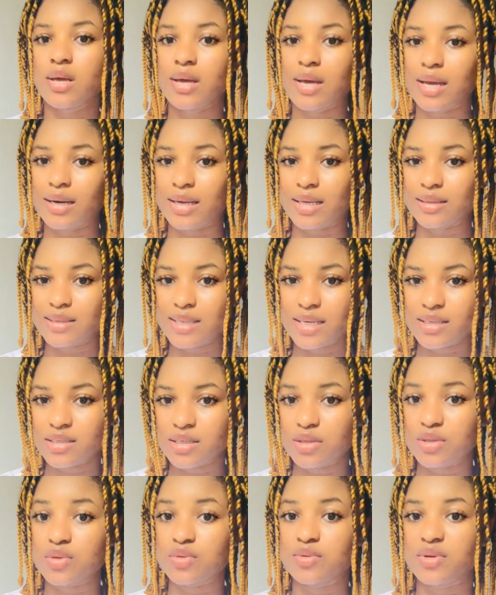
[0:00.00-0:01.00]
and attach
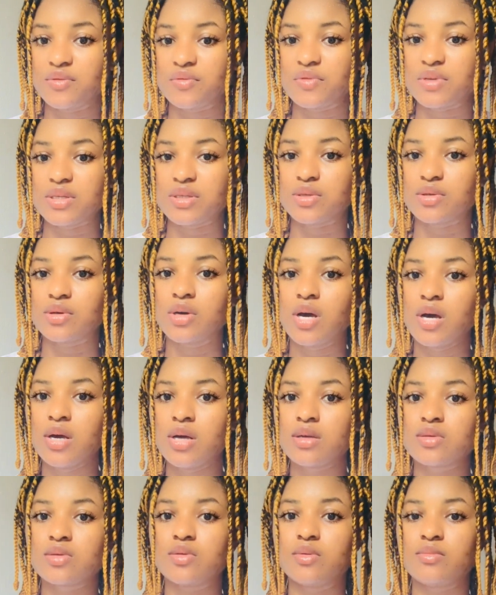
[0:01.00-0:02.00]
it to a video.
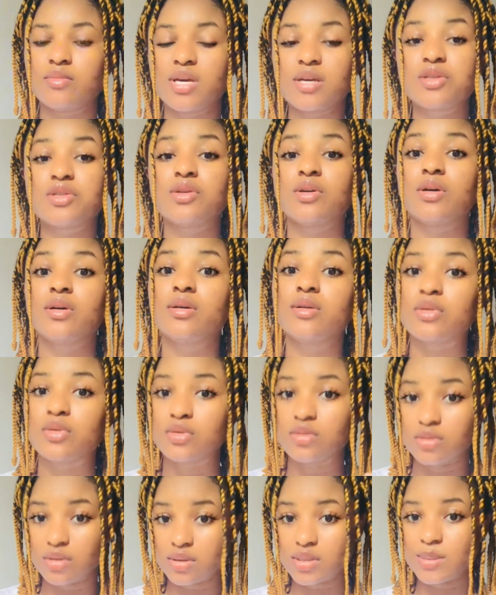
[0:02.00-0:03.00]
So make sure you
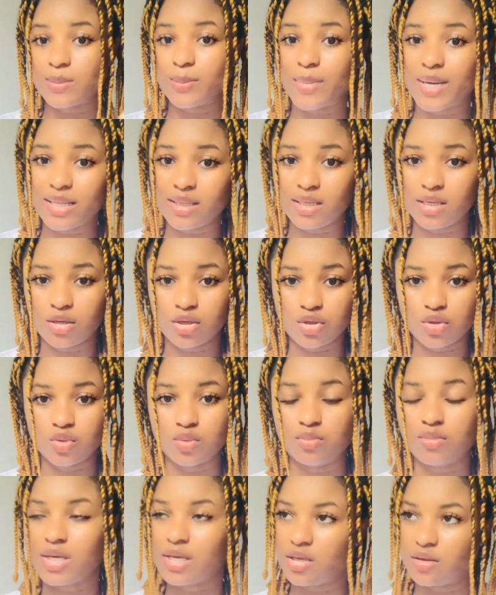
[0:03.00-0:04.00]
just manage to
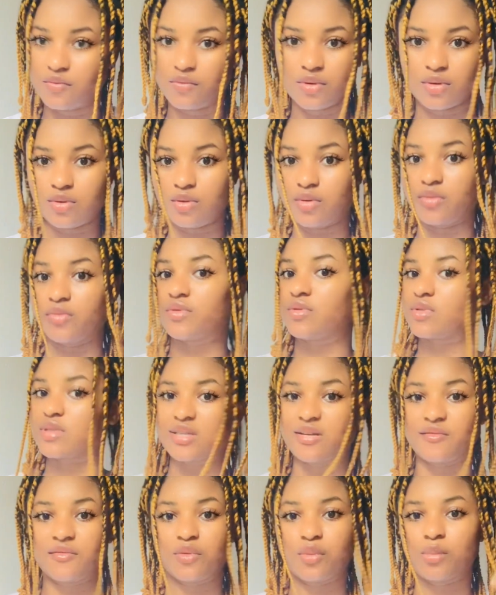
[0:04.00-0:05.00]
make a video of
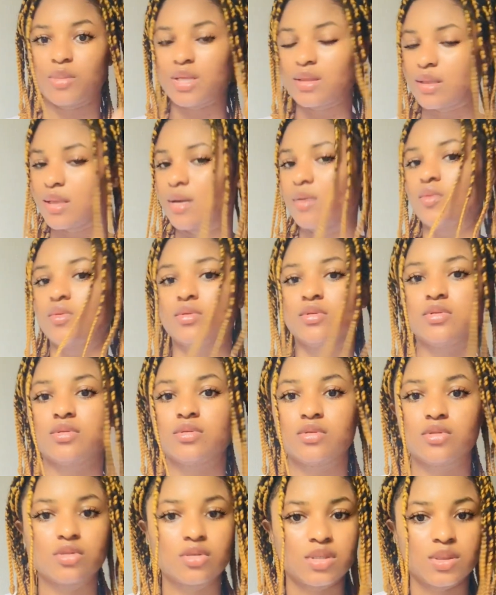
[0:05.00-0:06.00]
yourself. No matter what, you
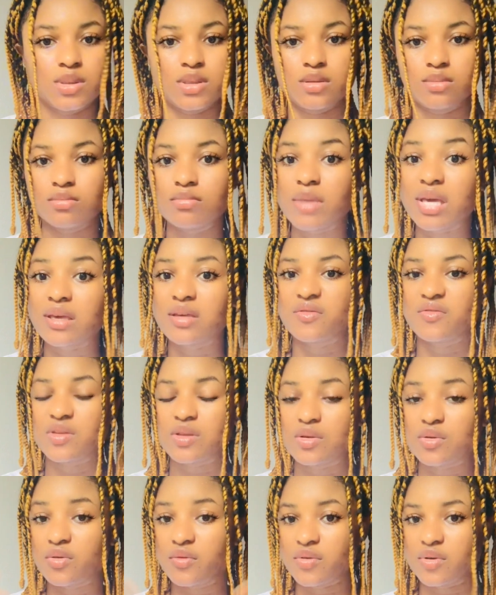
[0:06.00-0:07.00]
just make a
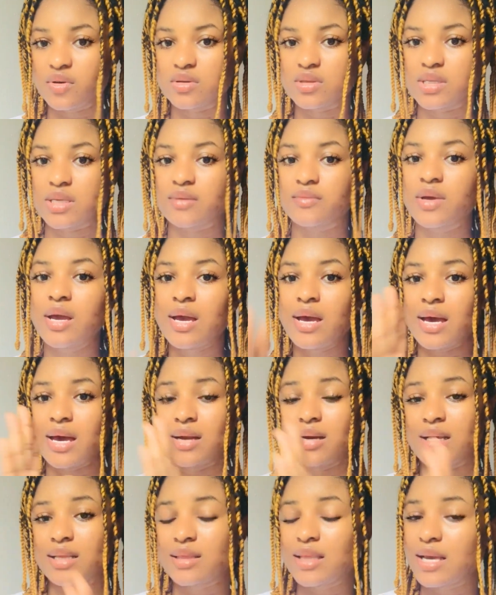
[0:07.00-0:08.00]
video of yourself
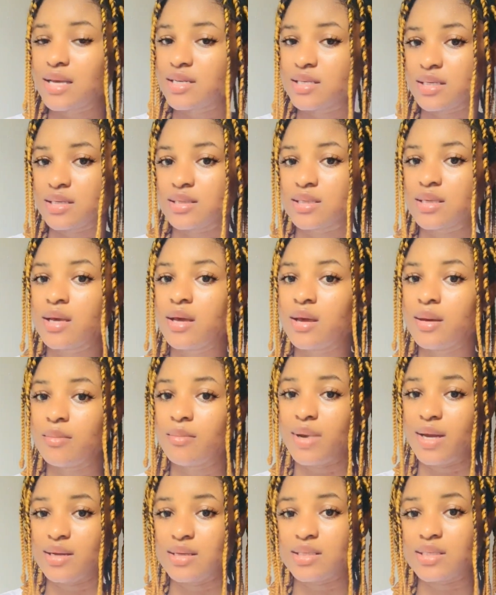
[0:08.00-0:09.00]
and attach it
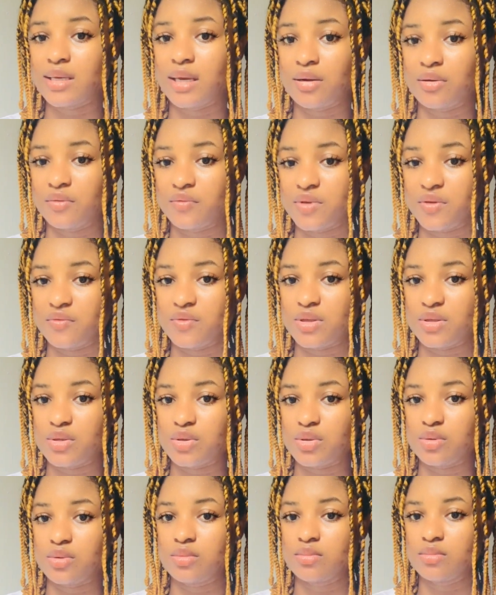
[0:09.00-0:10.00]
by the side of the
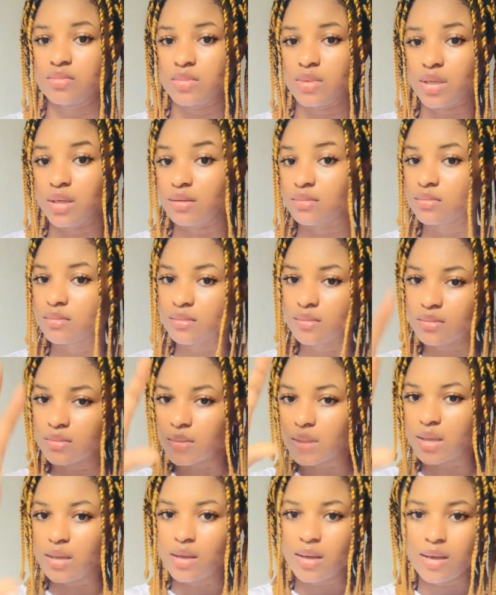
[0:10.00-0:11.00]
video. Then
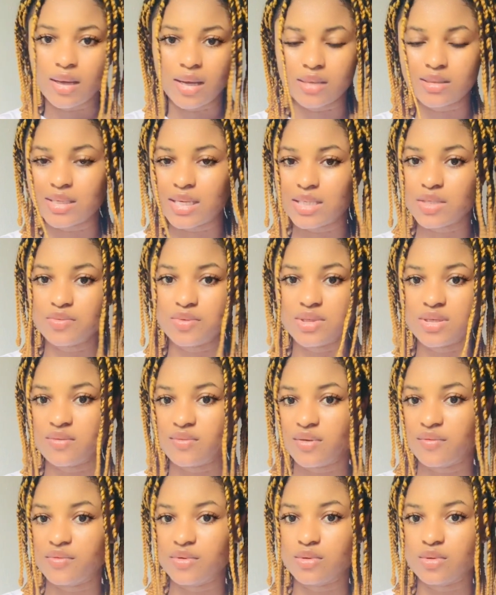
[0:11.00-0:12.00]
attach
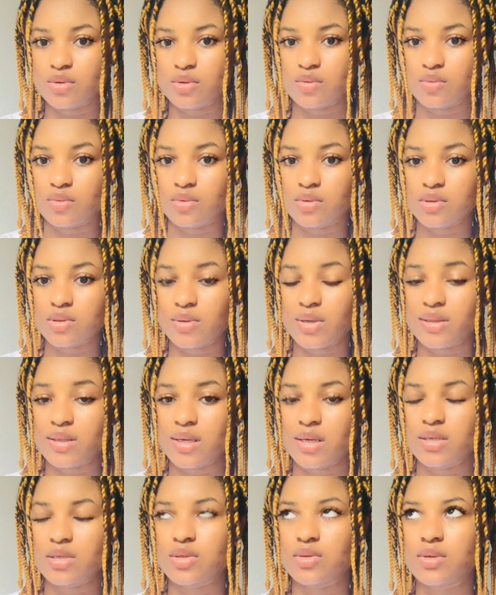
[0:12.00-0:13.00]
whichever video you want to
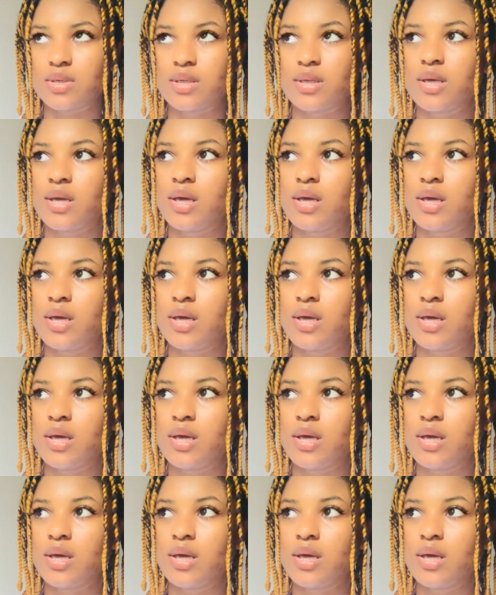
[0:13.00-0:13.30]
attach to it.